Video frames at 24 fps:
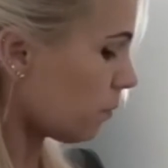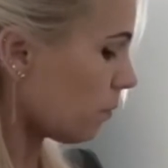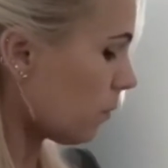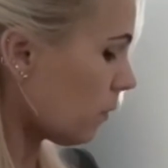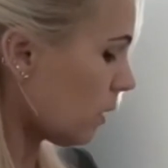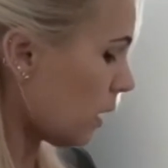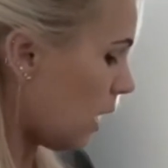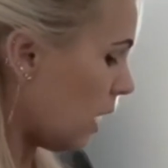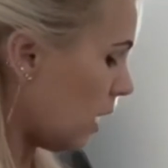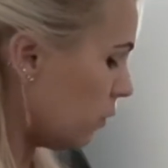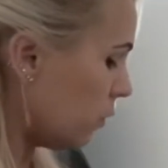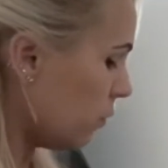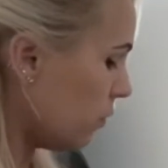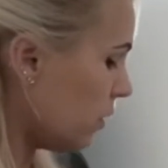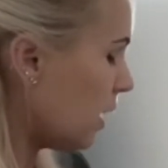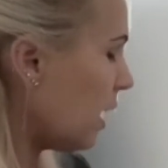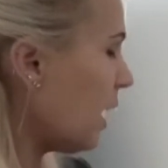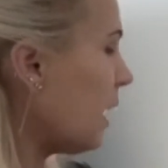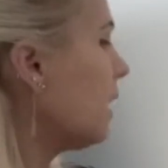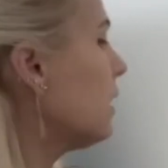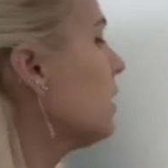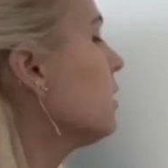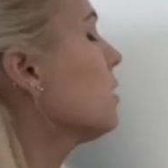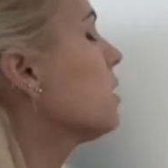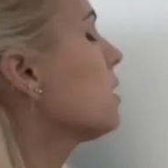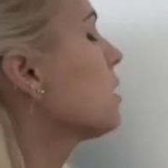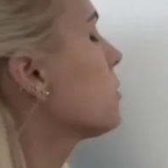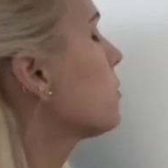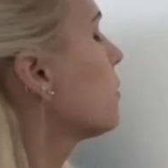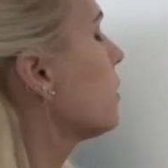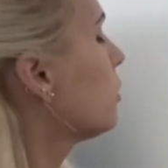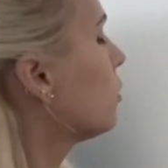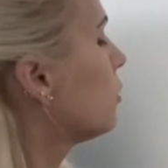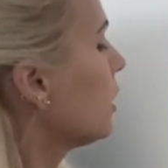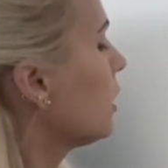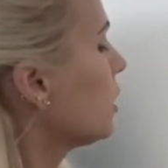and we add in as
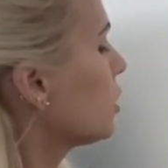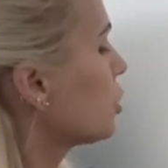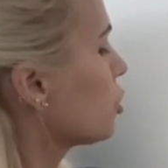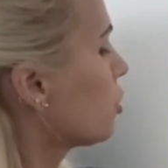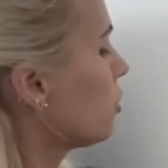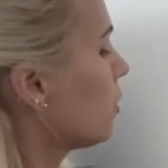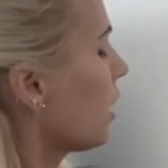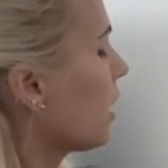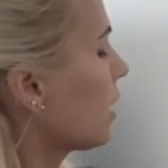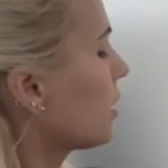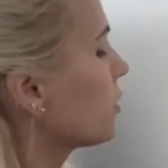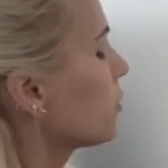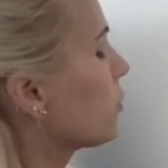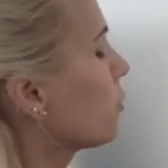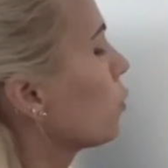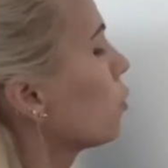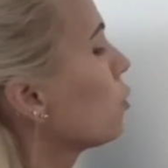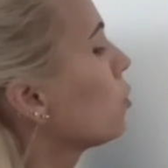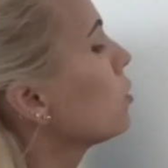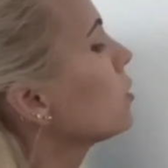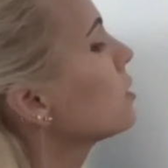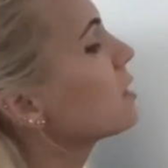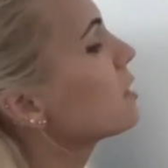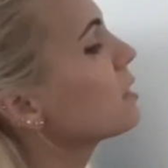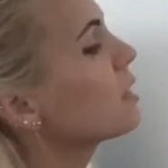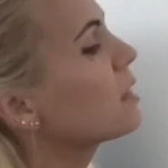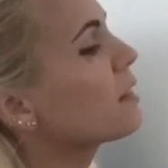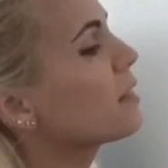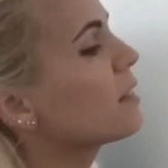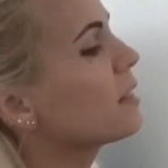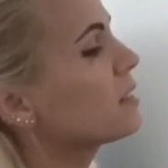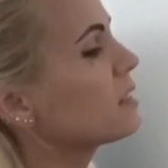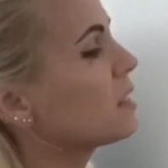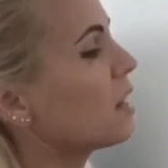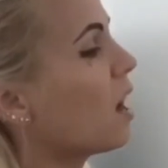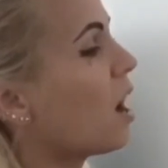well leisure lines for notes
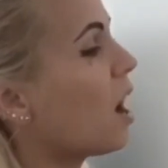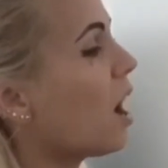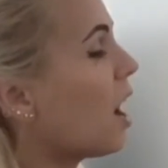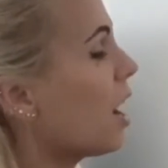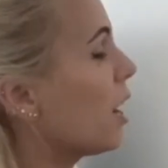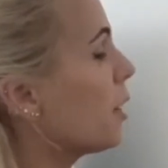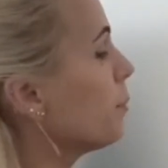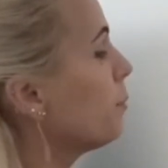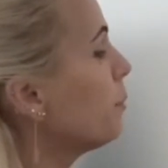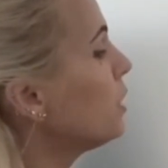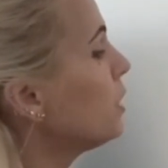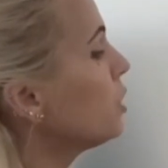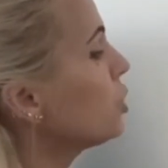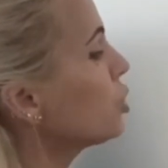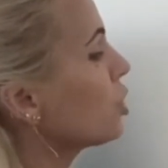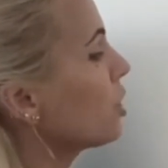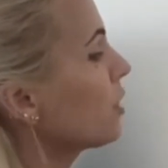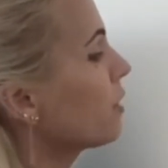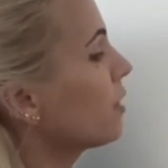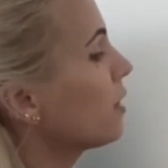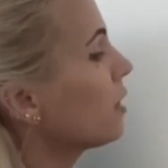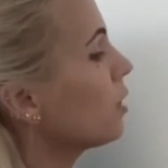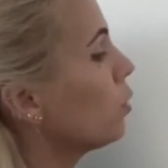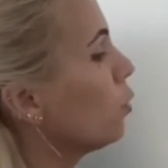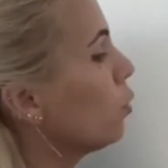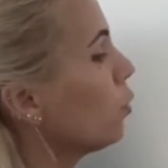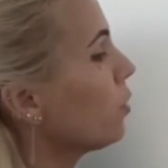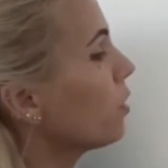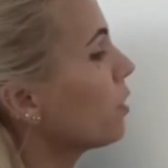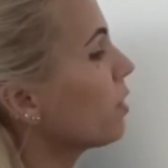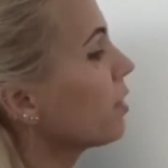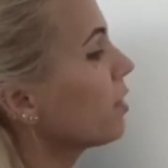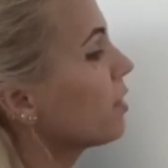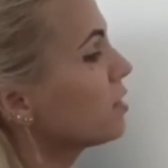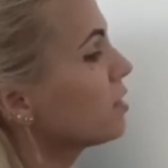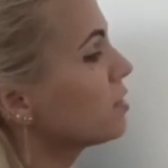that are high pitch and they go
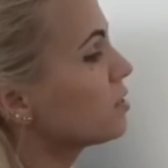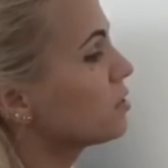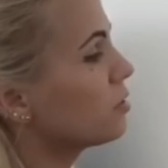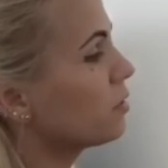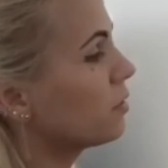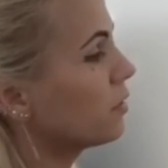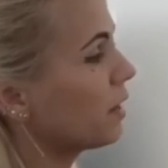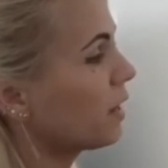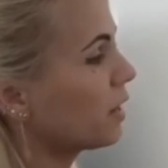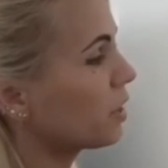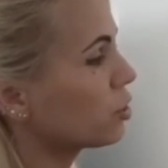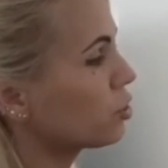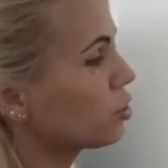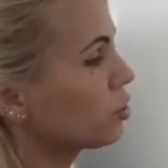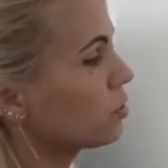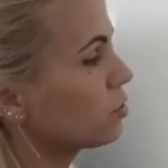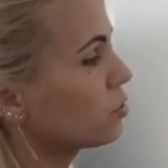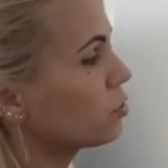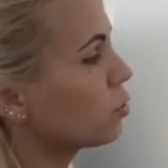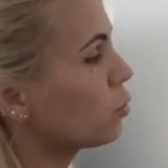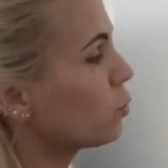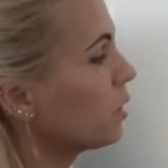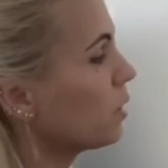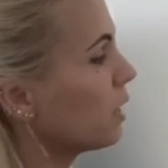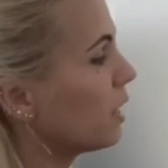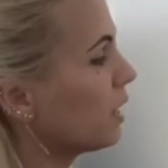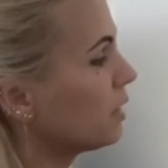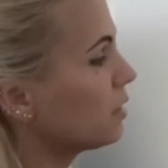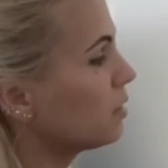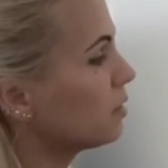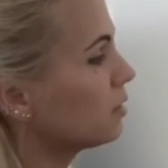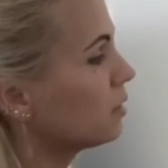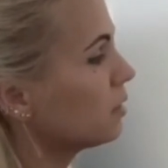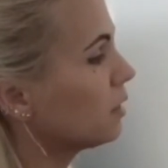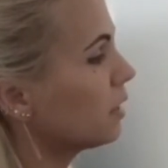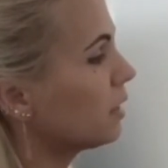in this direction. So we add
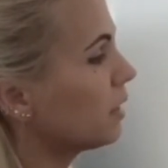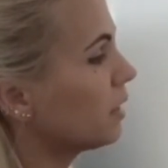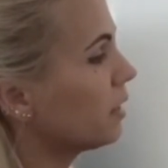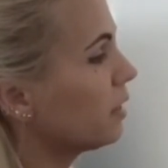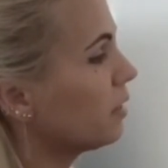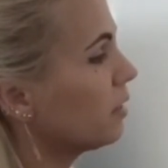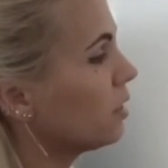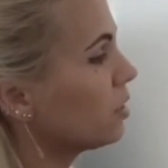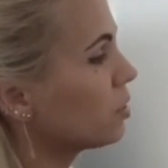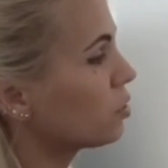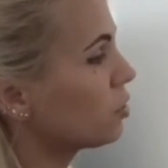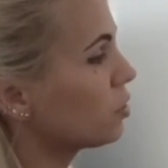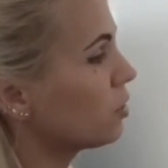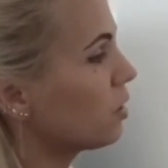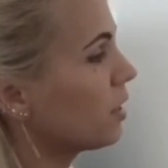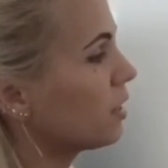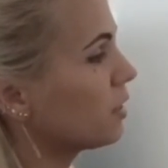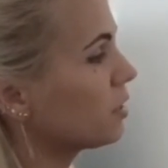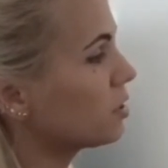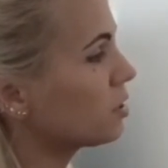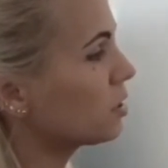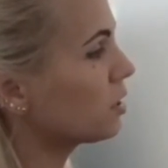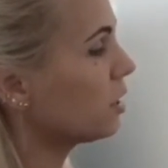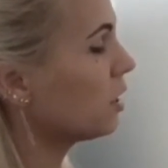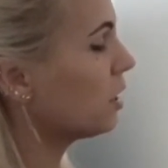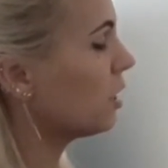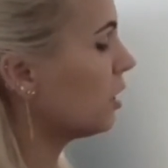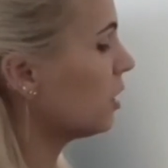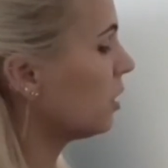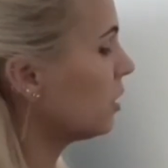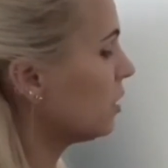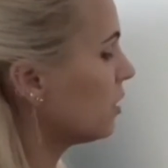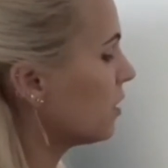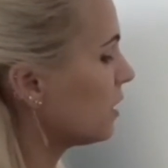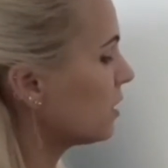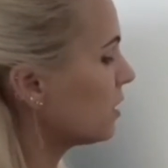in leisure lines
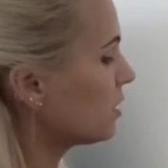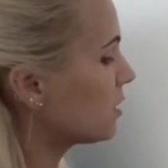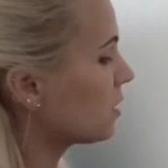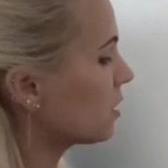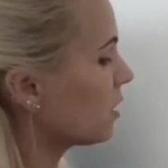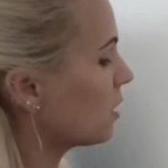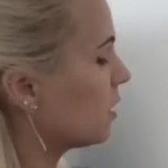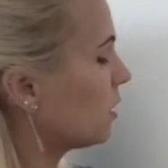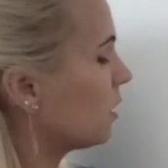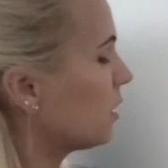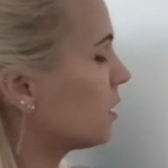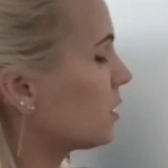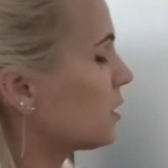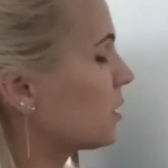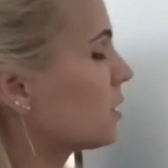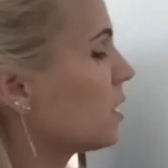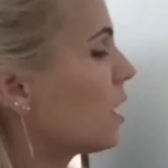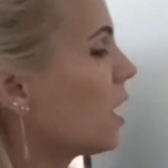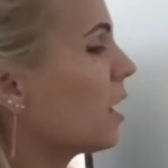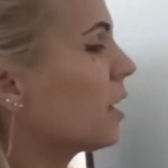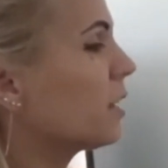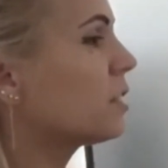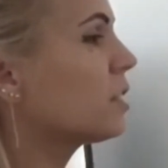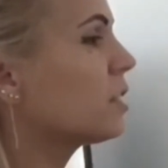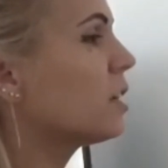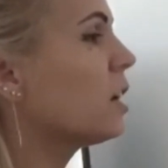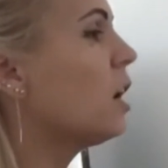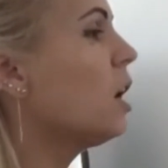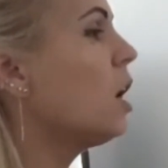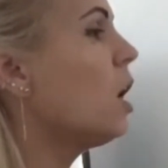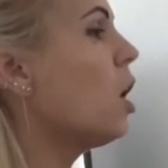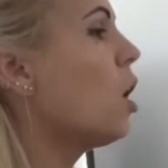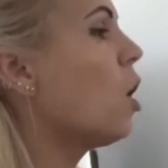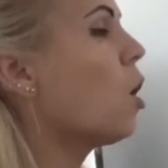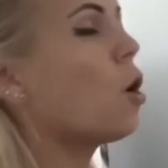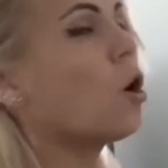in this side
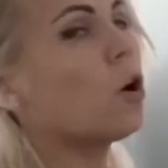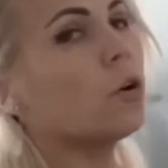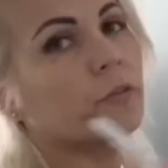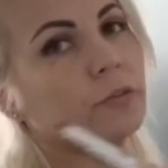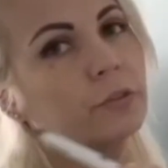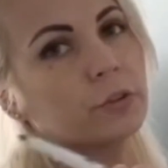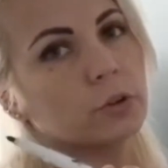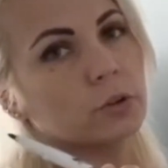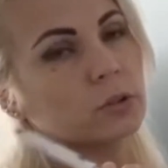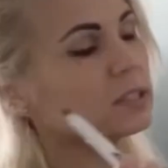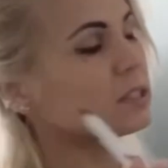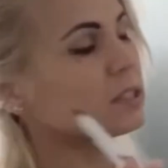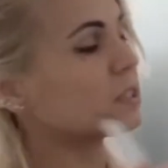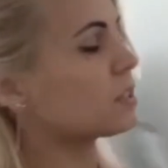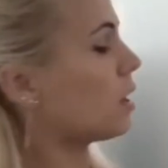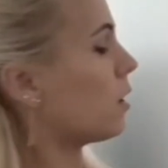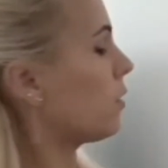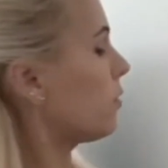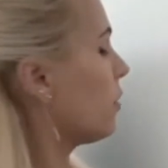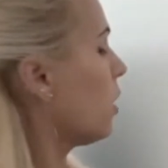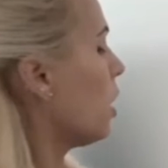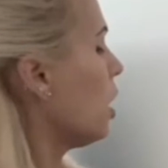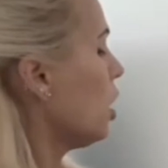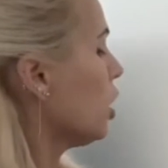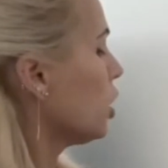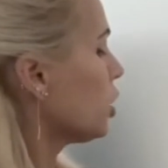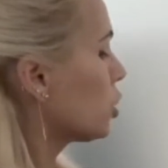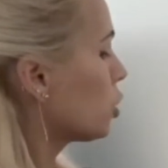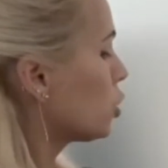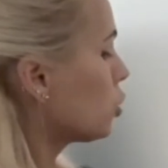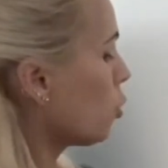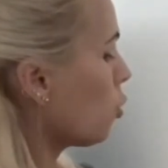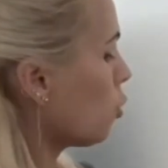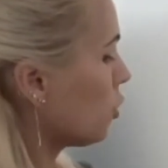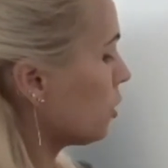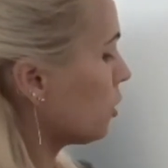of your stuff.
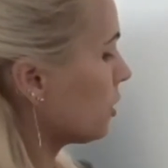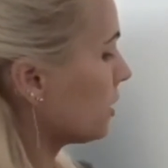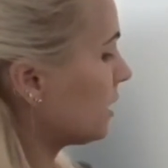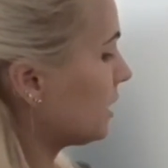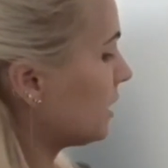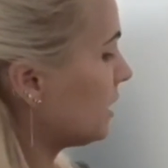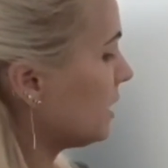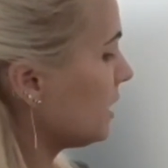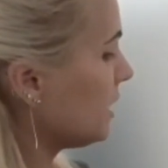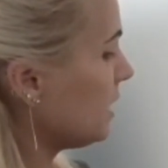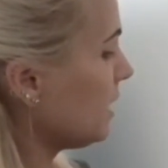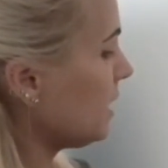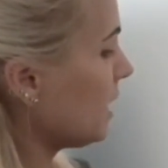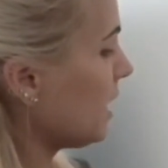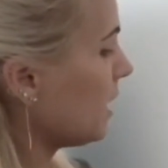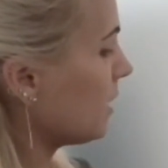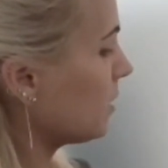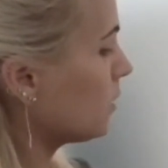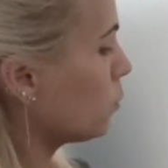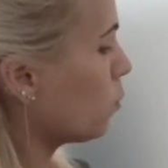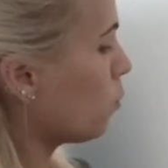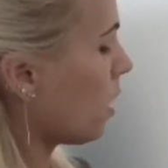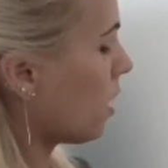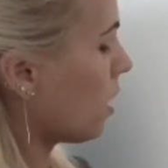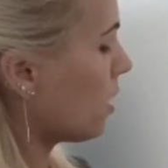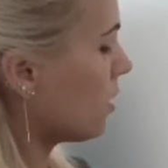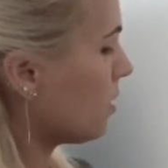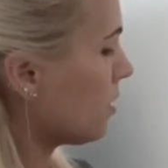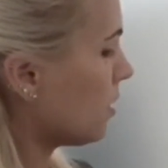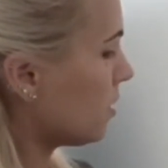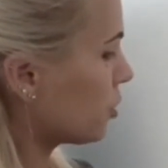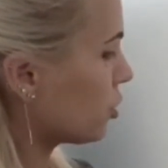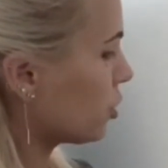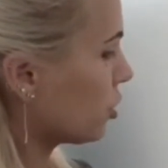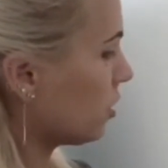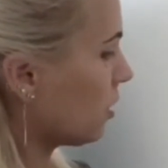So C has 1
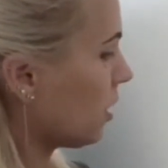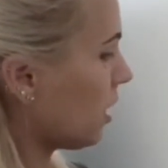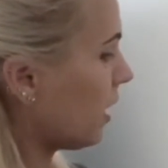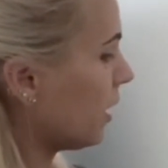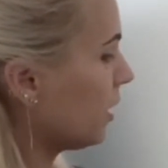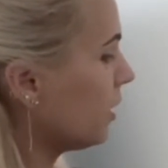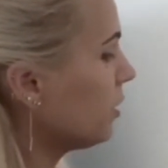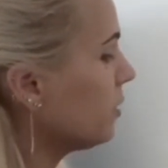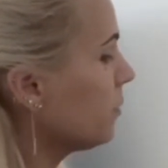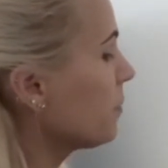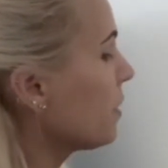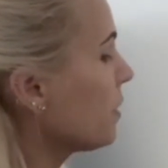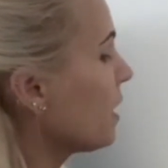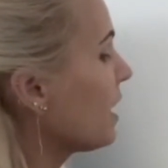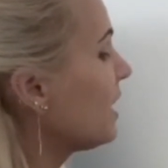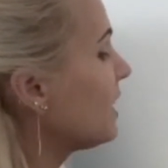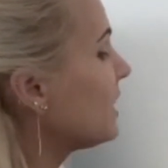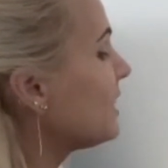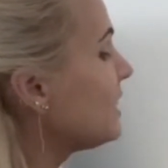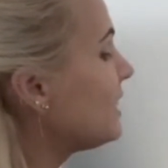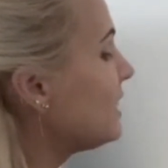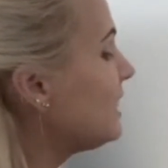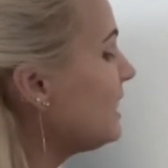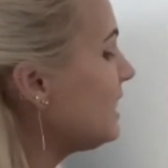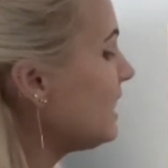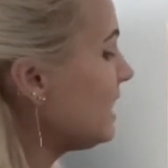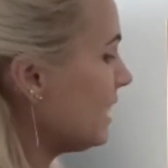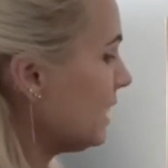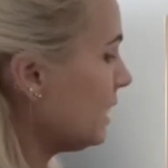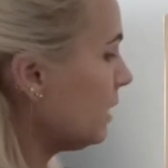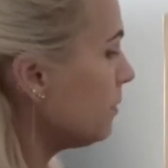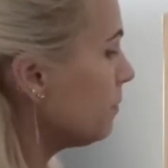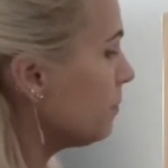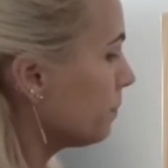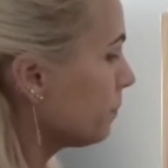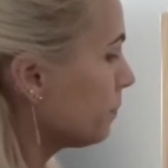leisure line. D